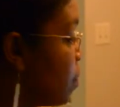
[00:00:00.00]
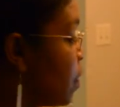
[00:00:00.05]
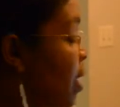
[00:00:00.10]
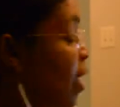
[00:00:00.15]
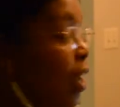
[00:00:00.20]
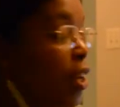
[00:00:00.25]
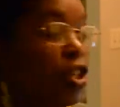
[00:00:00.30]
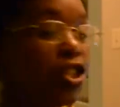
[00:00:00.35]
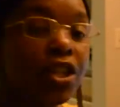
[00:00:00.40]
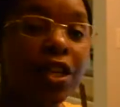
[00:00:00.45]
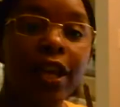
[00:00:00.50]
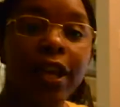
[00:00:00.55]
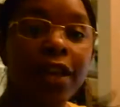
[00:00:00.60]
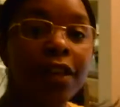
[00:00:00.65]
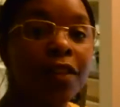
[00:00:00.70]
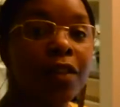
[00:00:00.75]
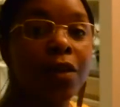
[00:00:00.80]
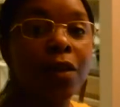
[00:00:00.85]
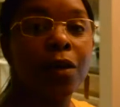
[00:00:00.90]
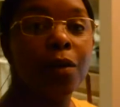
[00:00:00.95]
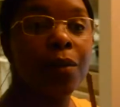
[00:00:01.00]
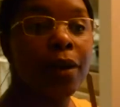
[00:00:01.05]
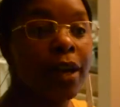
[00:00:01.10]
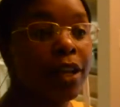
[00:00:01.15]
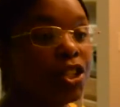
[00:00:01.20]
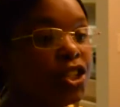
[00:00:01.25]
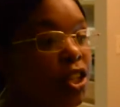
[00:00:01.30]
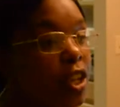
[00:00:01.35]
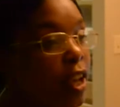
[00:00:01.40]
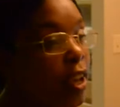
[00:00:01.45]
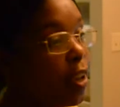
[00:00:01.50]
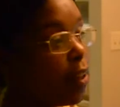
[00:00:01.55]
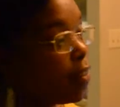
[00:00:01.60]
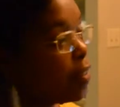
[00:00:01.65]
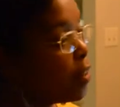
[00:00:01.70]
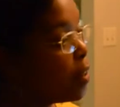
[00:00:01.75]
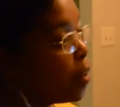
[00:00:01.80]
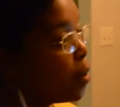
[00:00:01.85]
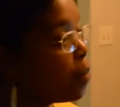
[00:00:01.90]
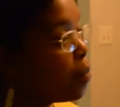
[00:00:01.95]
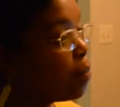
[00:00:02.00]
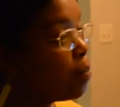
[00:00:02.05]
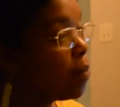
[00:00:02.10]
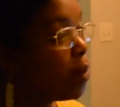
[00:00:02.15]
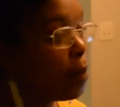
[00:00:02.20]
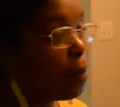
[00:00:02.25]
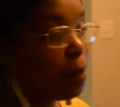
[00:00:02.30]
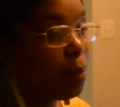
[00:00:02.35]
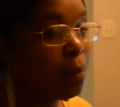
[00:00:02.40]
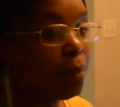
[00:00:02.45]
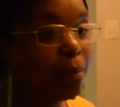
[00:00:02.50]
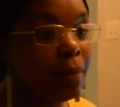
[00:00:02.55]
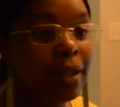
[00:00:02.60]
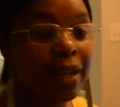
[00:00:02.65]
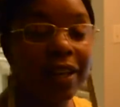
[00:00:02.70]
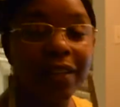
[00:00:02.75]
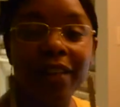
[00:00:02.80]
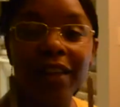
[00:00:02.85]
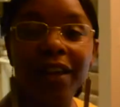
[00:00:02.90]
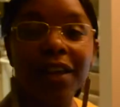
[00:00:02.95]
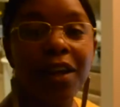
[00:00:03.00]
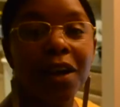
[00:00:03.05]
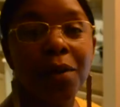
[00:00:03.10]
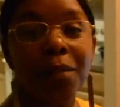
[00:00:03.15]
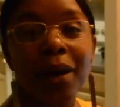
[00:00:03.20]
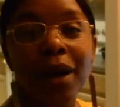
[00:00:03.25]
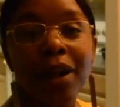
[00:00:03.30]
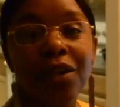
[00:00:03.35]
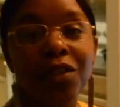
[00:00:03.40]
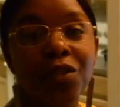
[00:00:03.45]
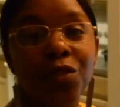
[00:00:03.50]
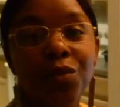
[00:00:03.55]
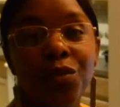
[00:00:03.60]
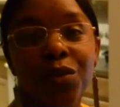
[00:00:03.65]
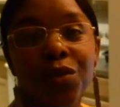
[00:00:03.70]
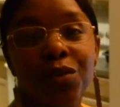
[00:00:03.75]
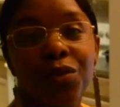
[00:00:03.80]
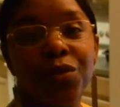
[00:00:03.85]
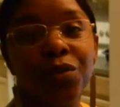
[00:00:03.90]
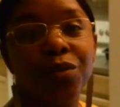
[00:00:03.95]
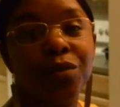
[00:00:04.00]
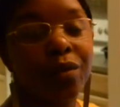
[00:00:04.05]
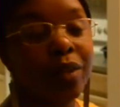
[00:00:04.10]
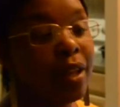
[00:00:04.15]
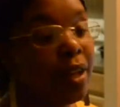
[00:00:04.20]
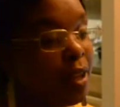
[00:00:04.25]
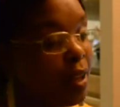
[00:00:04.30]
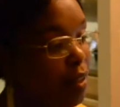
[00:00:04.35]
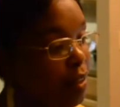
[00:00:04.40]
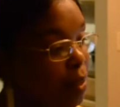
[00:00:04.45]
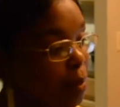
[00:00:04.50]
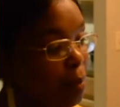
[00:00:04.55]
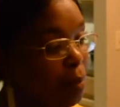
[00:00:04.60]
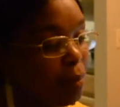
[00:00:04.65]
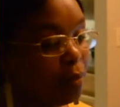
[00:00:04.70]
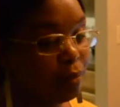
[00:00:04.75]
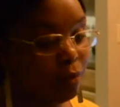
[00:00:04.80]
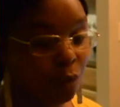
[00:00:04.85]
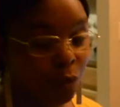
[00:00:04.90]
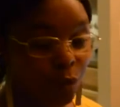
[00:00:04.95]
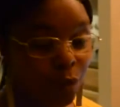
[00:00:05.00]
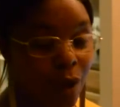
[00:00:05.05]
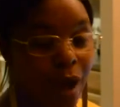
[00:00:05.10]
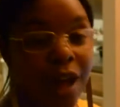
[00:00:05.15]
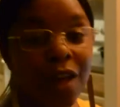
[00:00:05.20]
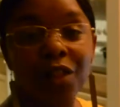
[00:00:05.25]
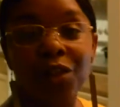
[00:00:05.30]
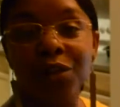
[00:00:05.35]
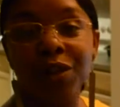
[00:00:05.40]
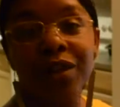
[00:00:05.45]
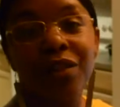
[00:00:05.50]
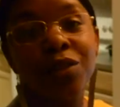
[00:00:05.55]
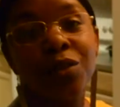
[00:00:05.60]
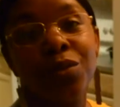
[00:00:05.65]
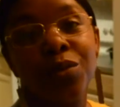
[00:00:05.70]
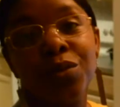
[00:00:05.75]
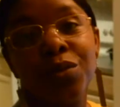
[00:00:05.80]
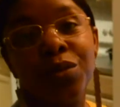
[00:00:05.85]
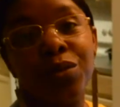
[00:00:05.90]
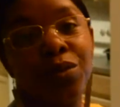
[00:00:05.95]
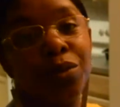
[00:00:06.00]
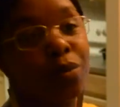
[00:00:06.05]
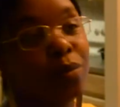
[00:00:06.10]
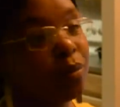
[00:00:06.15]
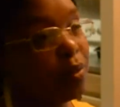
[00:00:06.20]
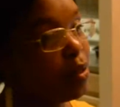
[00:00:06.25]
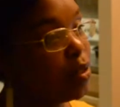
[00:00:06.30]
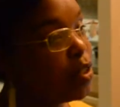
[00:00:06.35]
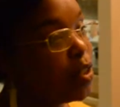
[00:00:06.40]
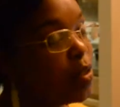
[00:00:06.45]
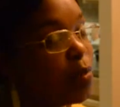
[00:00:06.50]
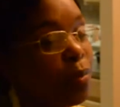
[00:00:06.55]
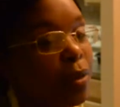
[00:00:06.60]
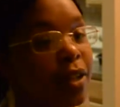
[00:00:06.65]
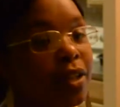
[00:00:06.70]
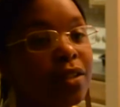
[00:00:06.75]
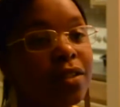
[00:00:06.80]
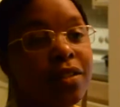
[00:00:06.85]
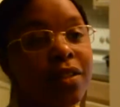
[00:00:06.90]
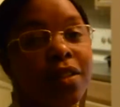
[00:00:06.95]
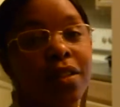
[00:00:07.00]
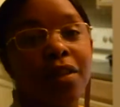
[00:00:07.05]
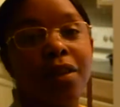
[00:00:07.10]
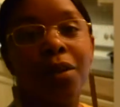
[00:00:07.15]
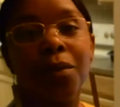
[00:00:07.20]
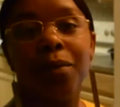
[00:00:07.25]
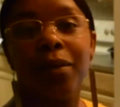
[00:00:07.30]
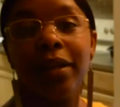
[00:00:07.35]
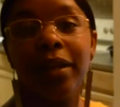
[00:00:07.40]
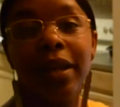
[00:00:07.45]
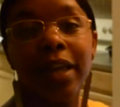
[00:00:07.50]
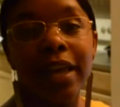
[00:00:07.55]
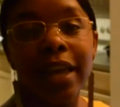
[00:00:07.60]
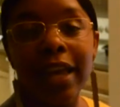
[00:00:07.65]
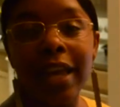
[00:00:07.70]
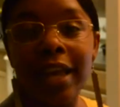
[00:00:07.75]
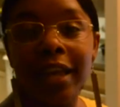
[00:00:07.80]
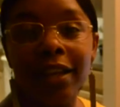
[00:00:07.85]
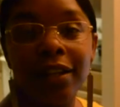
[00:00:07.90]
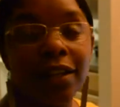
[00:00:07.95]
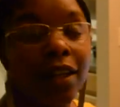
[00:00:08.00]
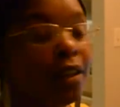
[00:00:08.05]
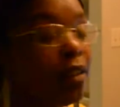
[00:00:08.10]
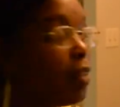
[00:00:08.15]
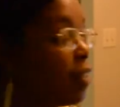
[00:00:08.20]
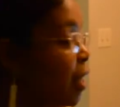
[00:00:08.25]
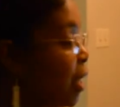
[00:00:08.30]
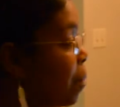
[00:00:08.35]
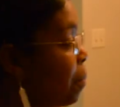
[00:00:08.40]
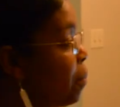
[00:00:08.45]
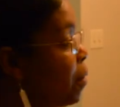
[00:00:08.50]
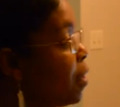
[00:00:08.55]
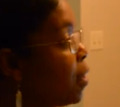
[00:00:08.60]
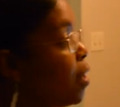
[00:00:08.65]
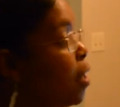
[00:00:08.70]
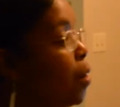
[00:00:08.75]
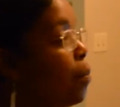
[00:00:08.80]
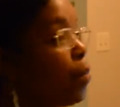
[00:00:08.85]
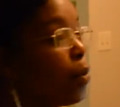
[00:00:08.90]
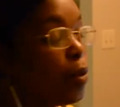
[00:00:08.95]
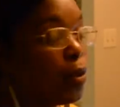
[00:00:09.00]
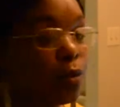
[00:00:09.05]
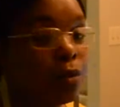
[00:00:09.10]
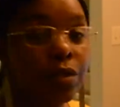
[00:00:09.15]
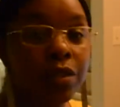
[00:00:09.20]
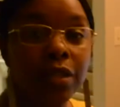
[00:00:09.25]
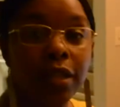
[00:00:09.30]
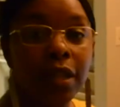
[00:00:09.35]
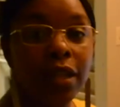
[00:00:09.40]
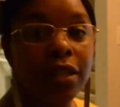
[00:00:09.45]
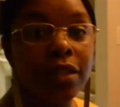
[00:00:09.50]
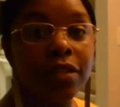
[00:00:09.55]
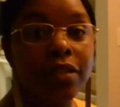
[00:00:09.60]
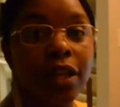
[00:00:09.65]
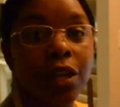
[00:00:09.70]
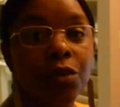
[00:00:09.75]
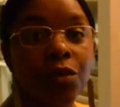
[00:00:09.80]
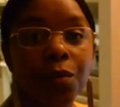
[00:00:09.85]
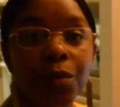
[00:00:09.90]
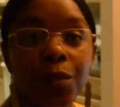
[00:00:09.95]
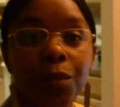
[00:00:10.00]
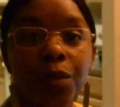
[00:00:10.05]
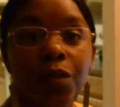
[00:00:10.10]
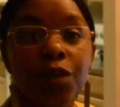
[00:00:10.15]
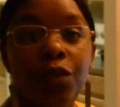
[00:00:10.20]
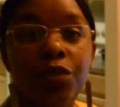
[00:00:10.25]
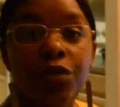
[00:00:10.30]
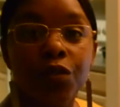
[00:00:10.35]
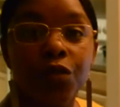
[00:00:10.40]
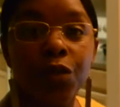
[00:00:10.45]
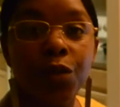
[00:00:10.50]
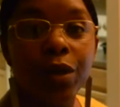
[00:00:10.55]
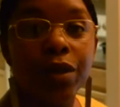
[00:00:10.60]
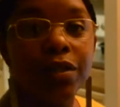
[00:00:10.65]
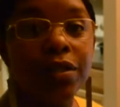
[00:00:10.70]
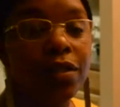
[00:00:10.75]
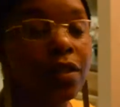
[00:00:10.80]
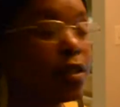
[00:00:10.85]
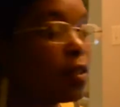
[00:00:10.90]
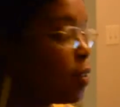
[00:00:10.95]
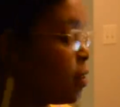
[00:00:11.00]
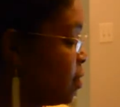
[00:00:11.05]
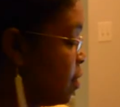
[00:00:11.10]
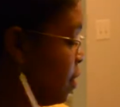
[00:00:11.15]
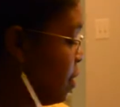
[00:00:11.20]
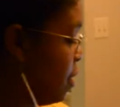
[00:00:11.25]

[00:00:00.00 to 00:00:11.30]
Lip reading: Educate them the minute they come out of the womb, while they're in the womb. Speak to them, and they pick up on those things. They remember those voices.